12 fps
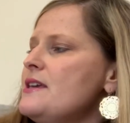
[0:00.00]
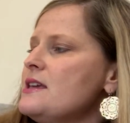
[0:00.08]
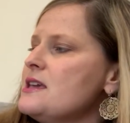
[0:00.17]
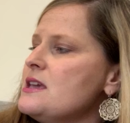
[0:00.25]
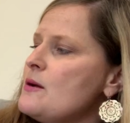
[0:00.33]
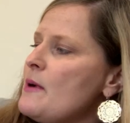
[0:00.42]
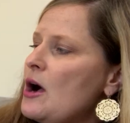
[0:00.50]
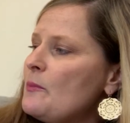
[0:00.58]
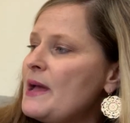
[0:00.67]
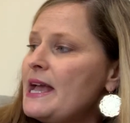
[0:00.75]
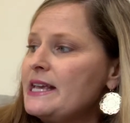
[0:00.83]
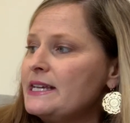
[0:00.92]
thinking about
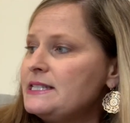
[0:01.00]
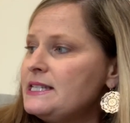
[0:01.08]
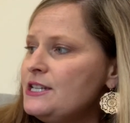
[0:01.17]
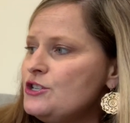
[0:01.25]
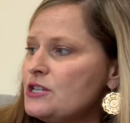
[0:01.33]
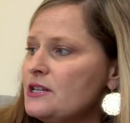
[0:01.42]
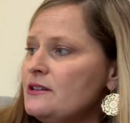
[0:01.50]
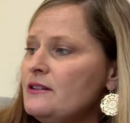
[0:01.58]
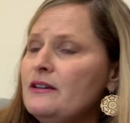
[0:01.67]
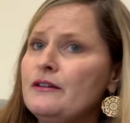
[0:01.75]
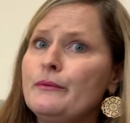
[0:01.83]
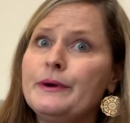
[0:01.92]
paying attention
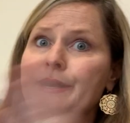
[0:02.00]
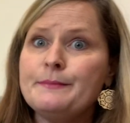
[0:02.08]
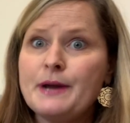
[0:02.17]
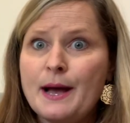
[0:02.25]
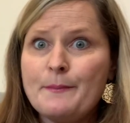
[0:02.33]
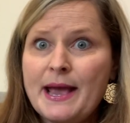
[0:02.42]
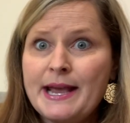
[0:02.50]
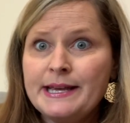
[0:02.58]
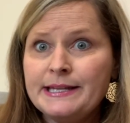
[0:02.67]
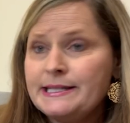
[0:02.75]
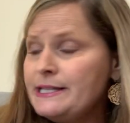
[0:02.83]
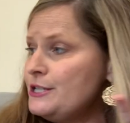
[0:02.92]
when I'm not paying
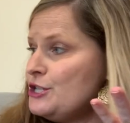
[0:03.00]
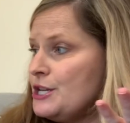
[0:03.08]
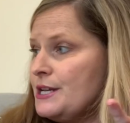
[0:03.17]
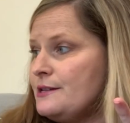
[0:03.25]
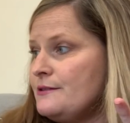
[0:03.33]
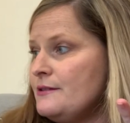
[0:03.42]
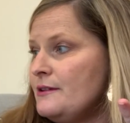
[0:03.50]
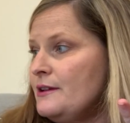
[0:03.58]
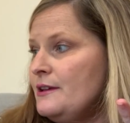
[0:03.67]
attention.